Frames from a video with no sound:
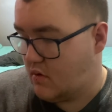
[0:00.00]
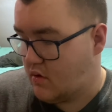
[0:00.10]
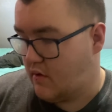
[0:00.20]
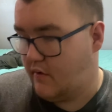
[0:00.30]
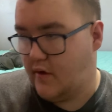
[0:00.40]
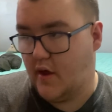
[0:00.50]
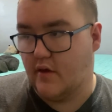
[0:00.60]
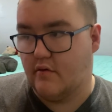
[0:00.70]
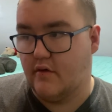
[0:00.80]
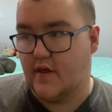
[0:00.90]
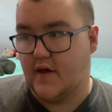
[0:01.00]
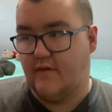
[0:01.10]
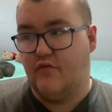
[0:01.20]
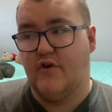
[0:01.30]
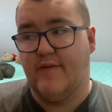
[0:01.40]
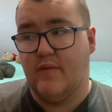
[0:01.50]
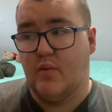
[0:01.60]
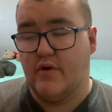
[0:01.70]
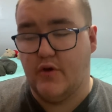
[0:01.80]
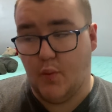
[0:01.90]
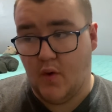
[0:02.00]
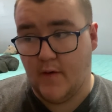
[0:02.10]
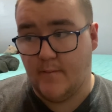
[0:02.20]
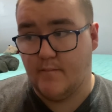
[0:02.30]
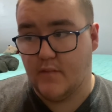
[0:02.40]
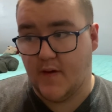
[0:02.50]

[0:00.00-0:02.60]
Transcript: So he's like, if you give me what you want,